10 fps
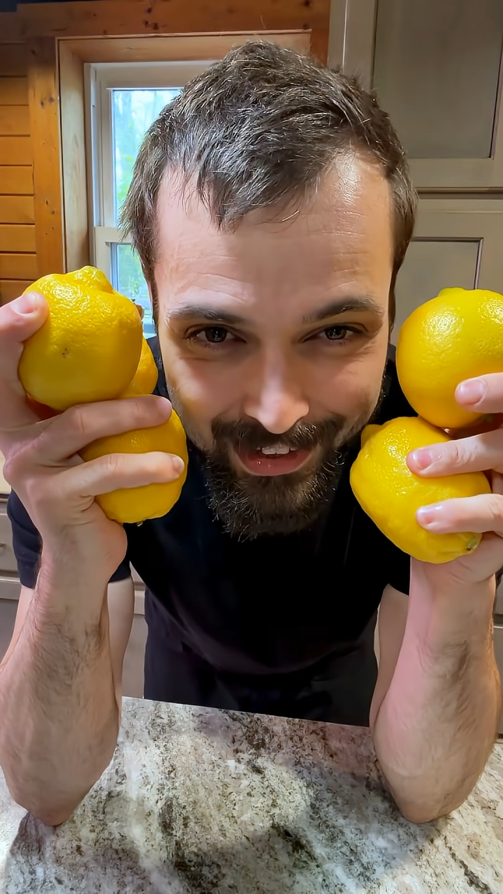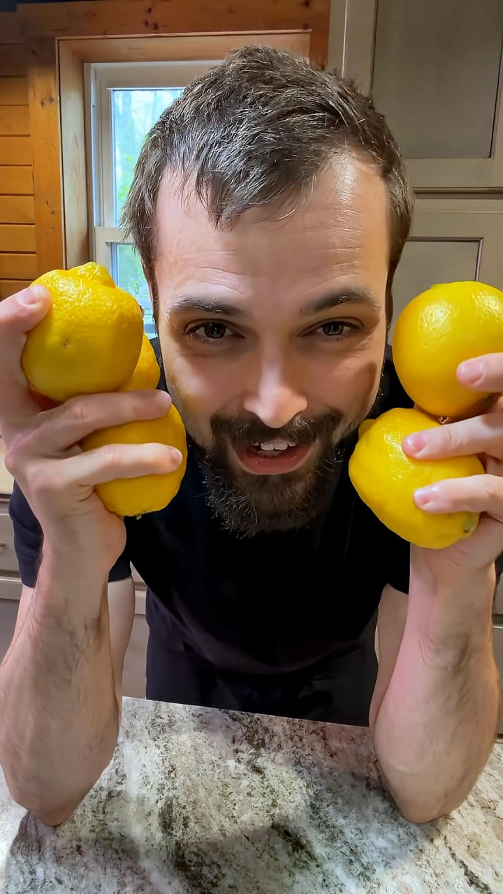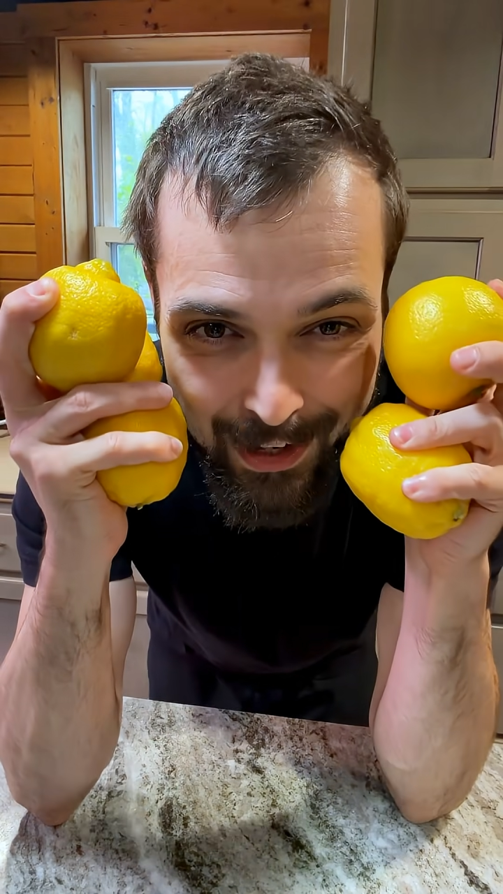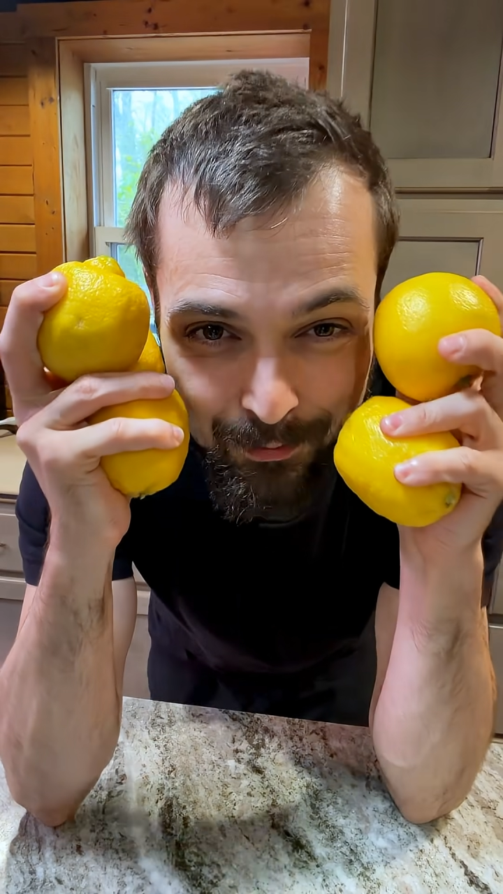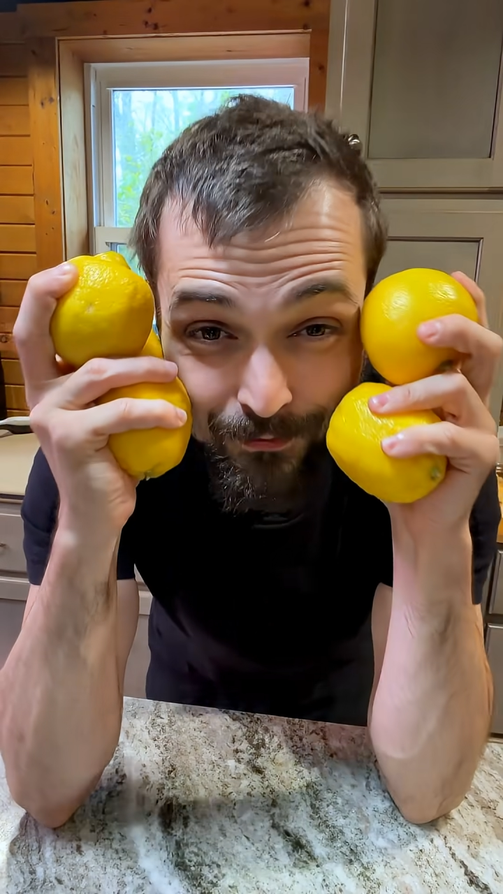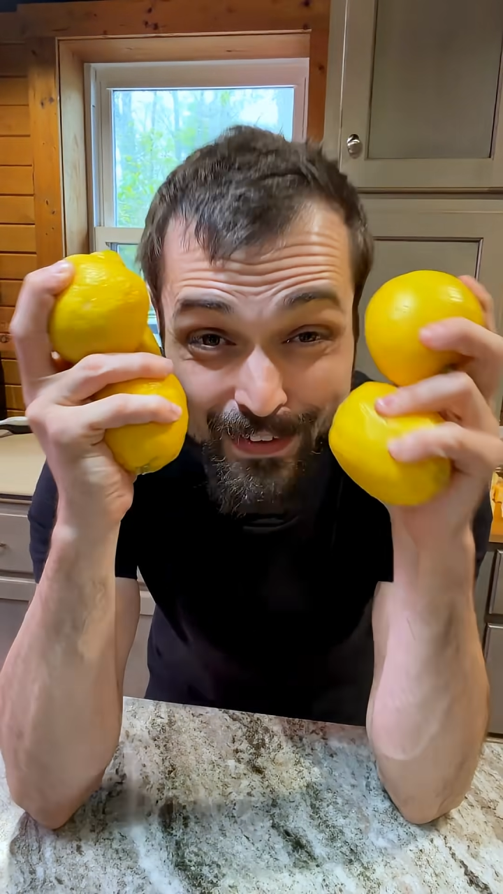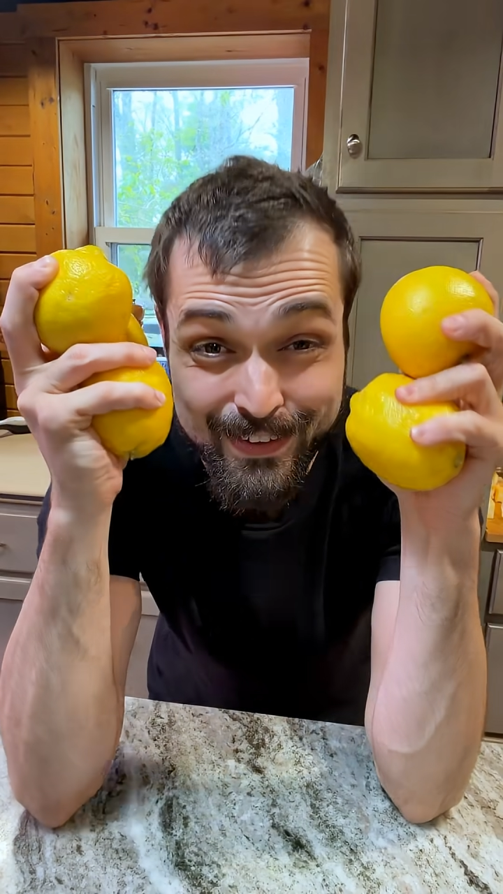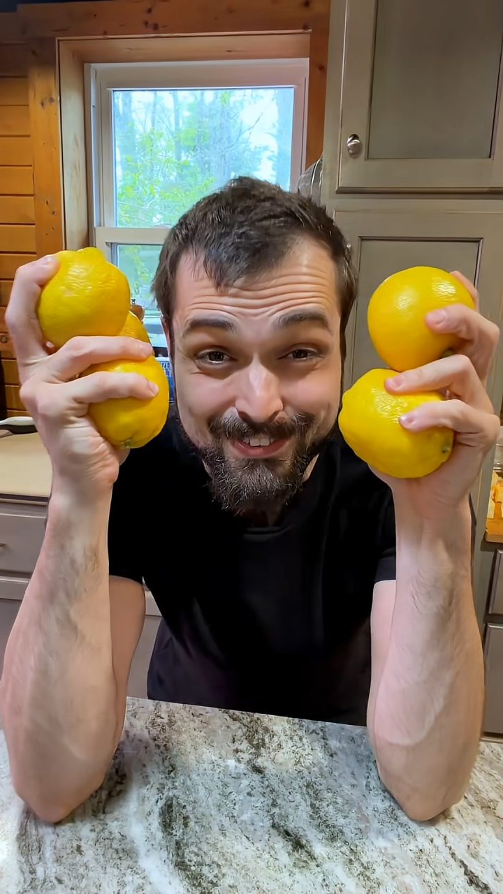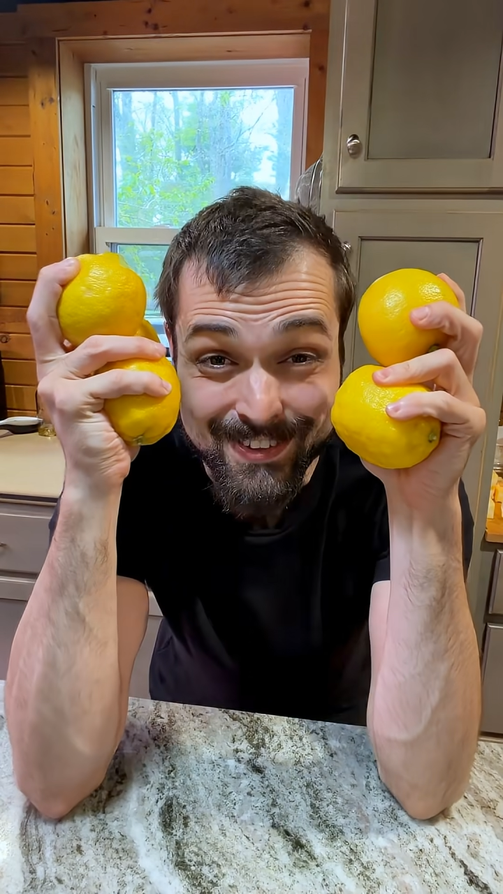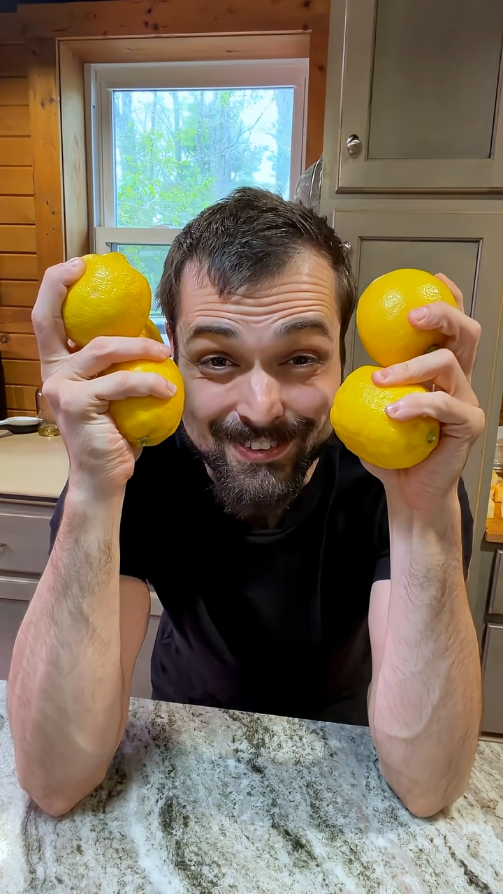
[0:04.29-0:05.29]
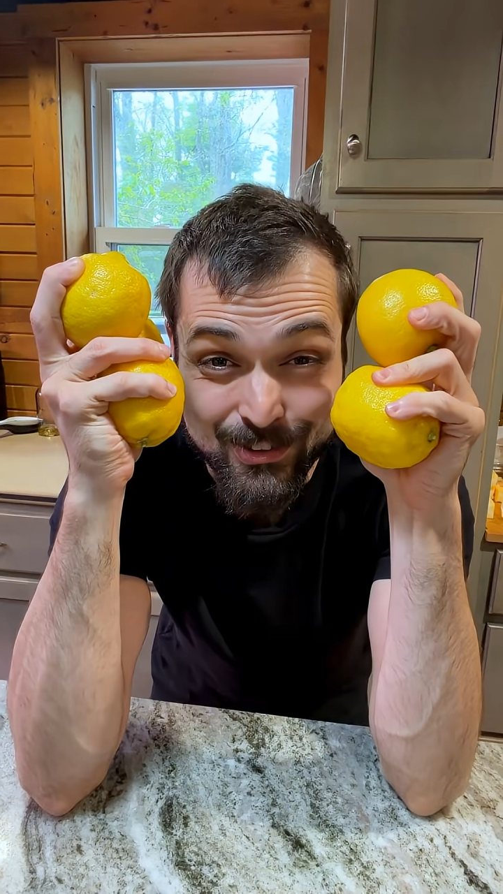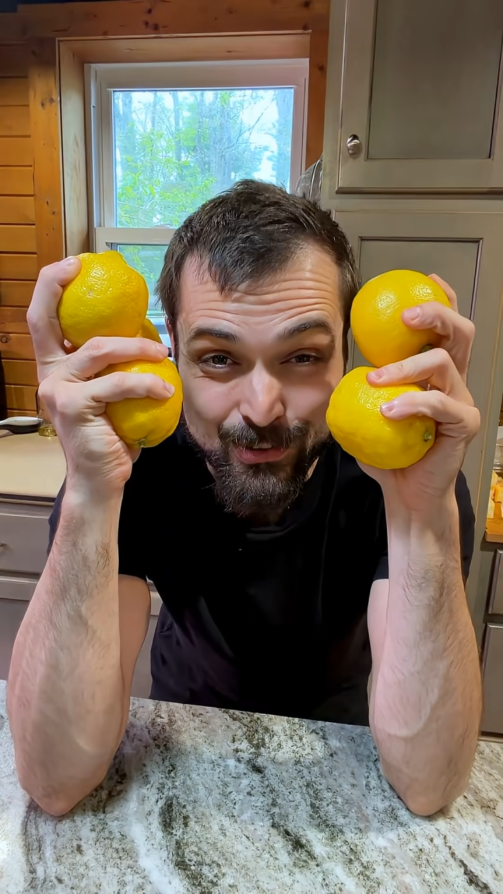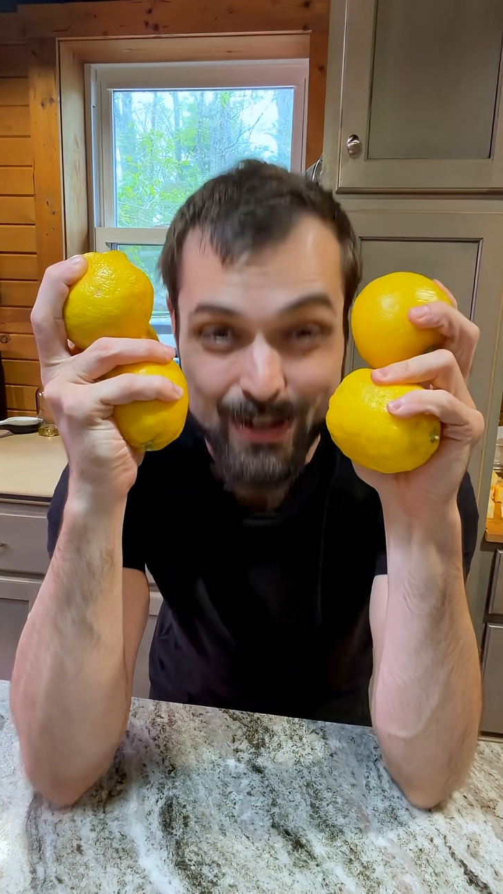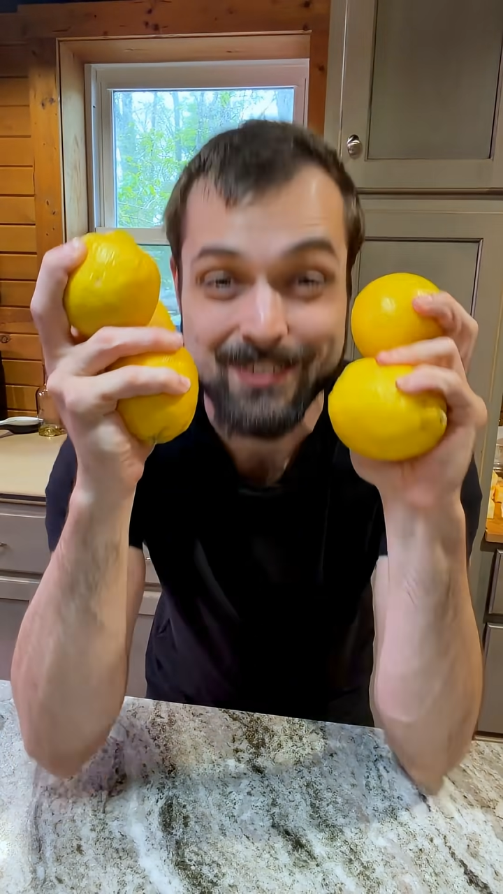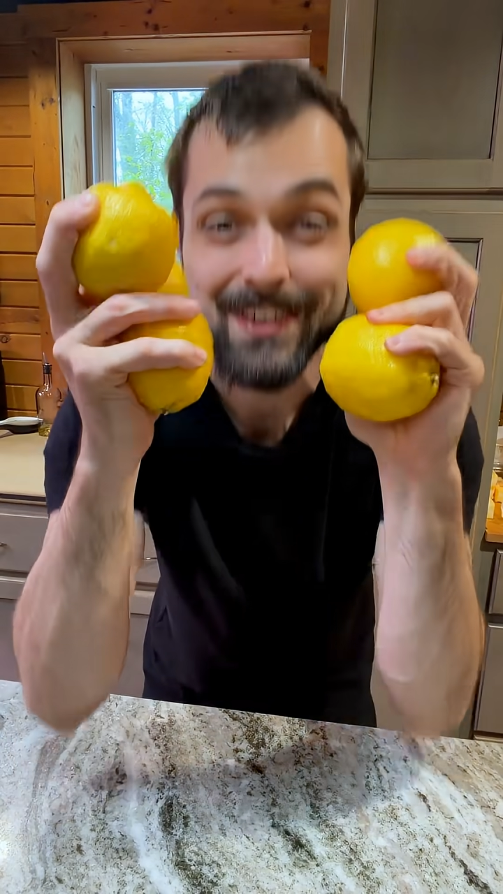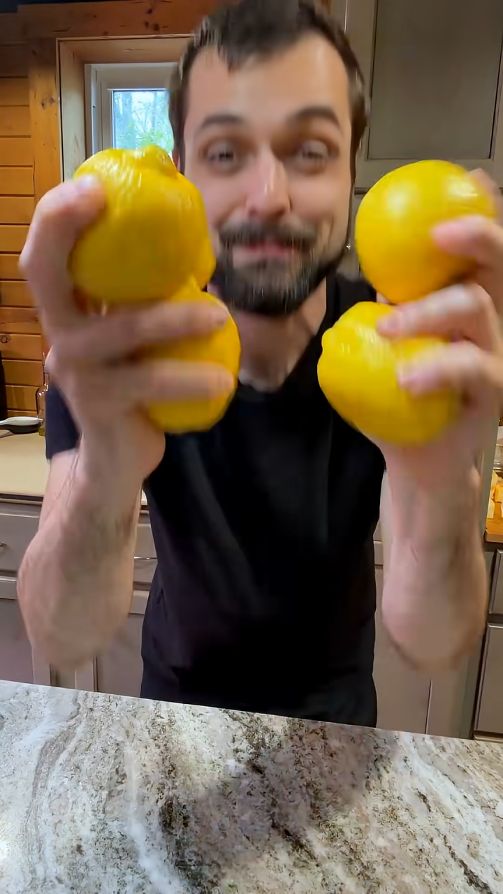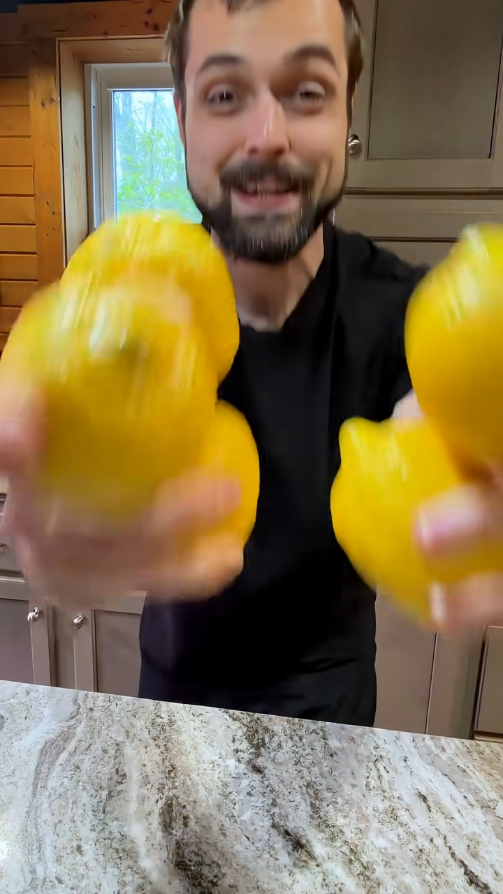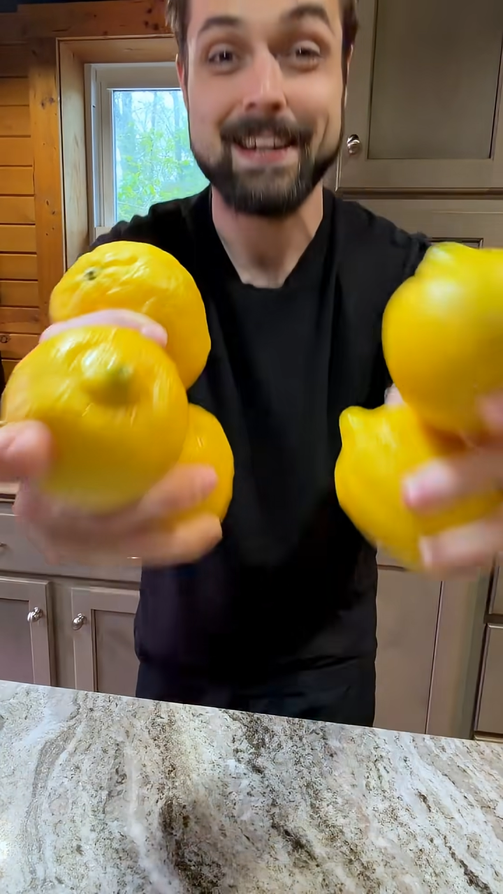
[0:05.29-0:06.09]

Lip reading: and I'm very excited to show you guys how to make